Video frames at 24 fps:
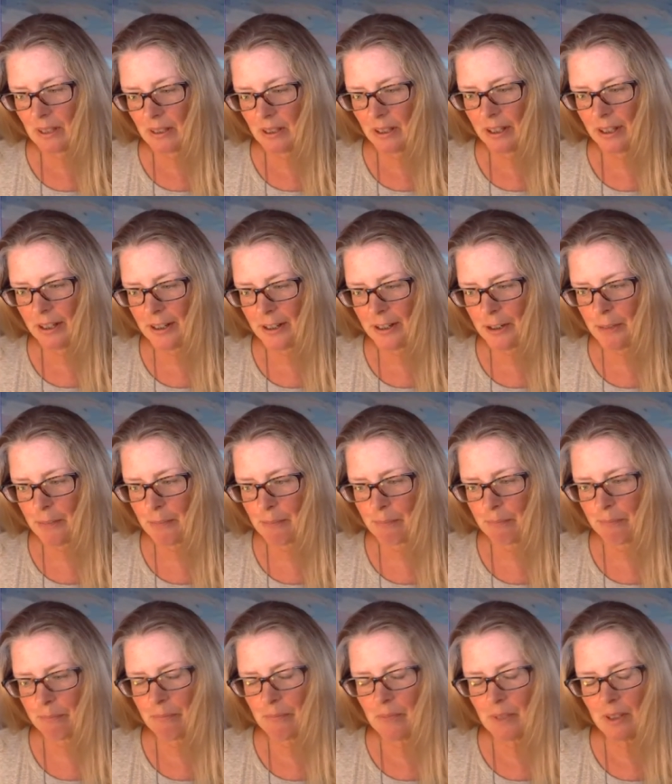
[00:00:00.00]

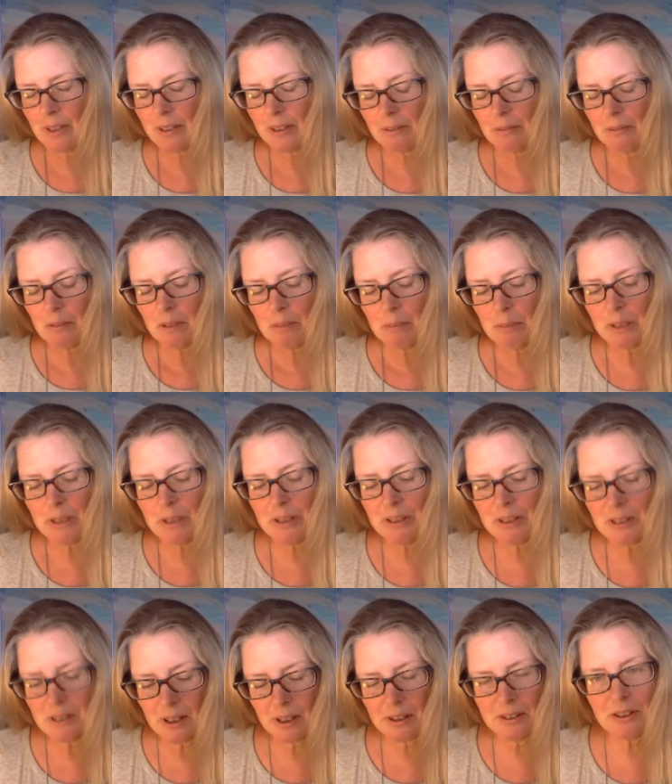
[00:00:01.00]
But it's
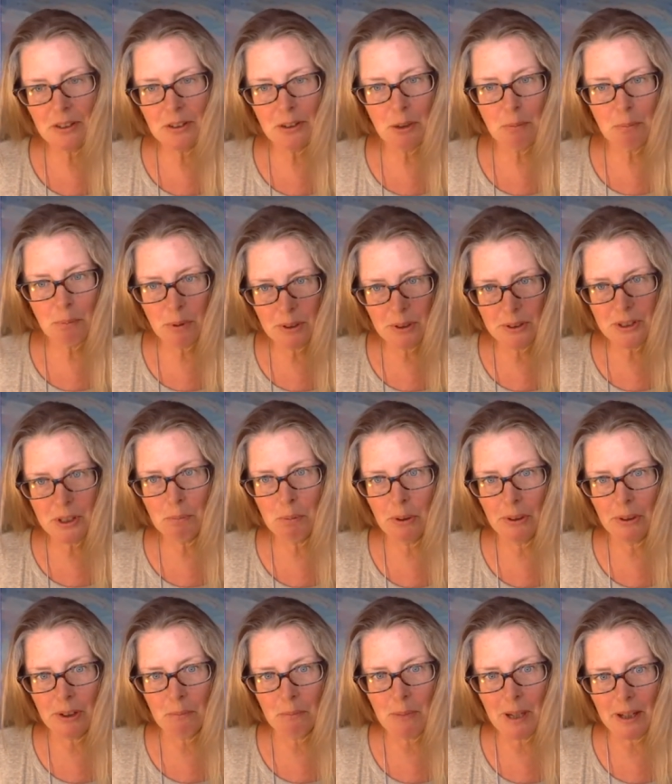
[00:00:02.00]
not just the principle
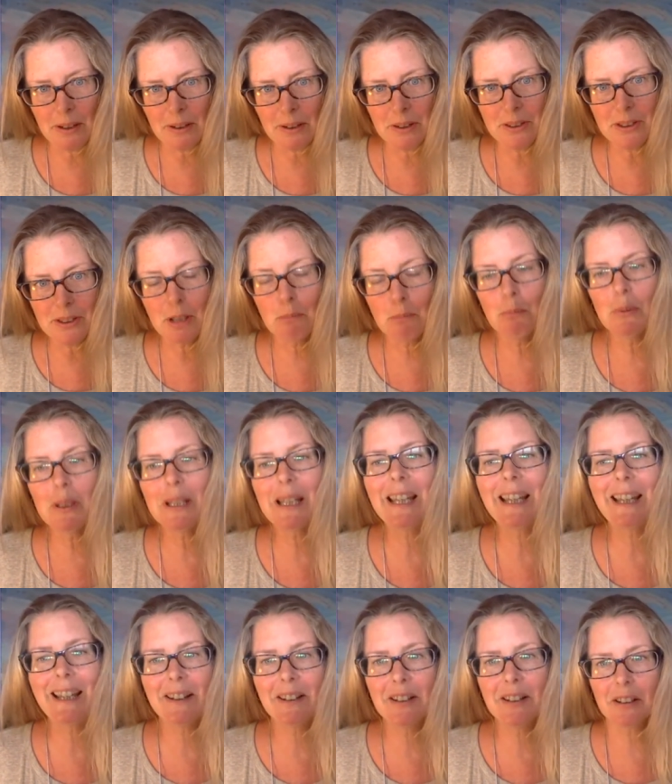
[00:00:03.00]
that matters, the
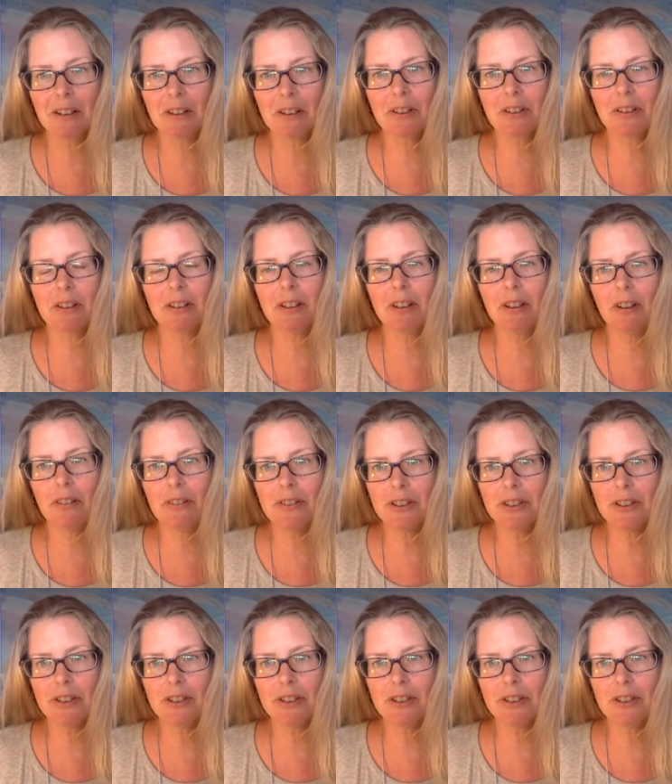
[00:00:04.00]
mechanics of